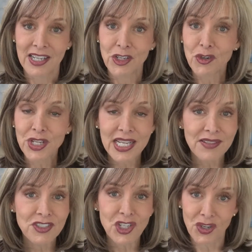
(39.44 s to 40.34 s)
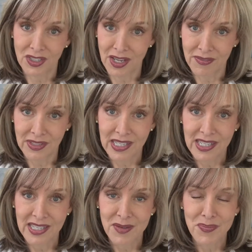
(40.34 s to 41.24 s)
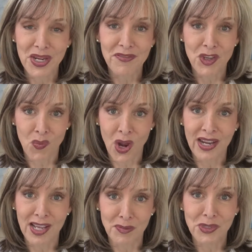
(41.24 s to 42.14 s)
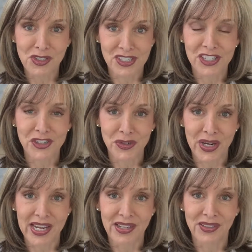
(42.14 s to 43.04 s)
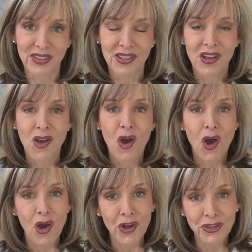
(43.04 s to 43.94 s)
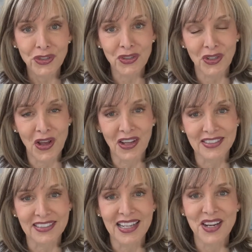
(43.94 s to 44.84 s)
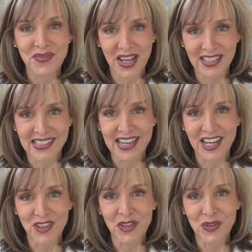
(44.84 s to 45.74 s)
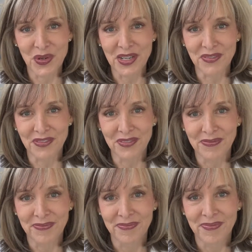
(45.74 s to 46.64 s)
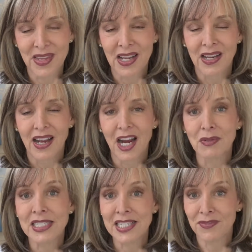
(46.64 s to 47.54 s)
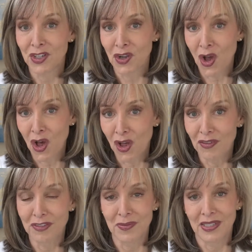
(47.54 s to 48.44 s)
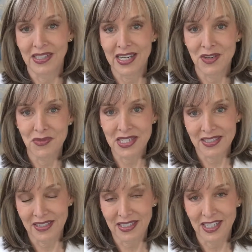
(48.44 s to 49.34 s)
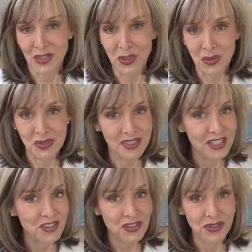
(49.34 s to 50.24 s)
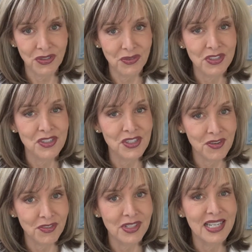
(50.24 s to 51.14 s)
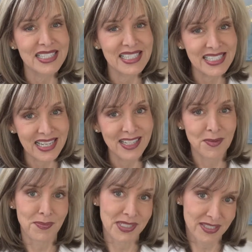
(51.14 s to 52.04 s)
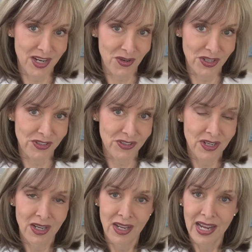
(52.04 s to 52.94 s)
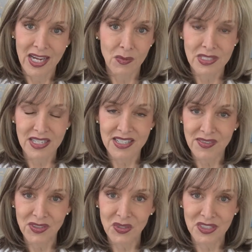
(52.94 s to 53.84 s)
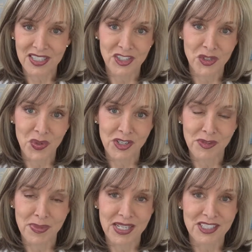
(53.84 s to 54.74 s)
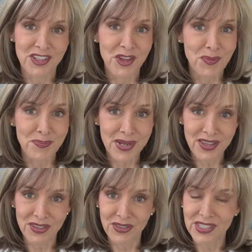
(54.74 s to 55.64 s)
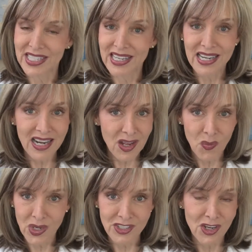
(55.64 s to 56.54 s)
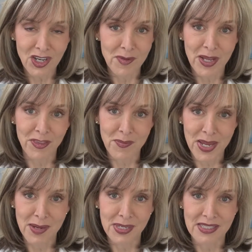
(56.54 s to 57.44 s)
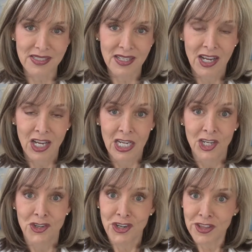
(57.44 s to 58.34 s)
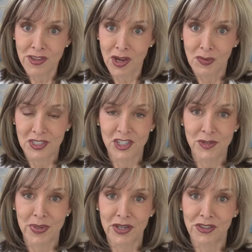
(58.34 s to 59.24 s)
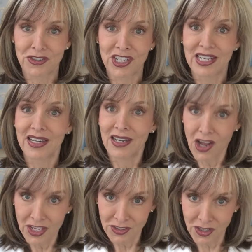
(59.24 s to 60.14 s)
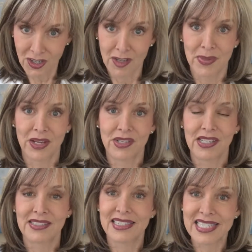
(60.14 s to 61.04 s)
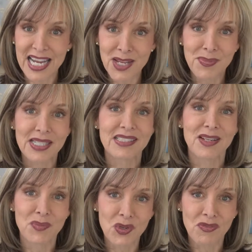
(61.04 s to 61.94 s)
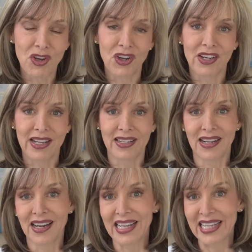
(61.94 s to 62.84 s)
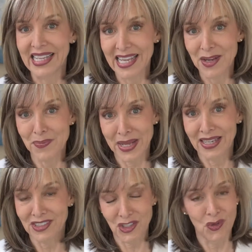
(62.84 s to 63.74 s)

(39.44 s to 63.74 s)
Your gifts are lovely, but if you want to help your sister heal, honor her loss and validate her grief. I received a call from a lady recently whose sister suffered a second miscarriage. And it was a difficult situation because their mother did not want to talk about the babies. She thought it was just better to not talk about it, stay busy, move on, and kind of get back to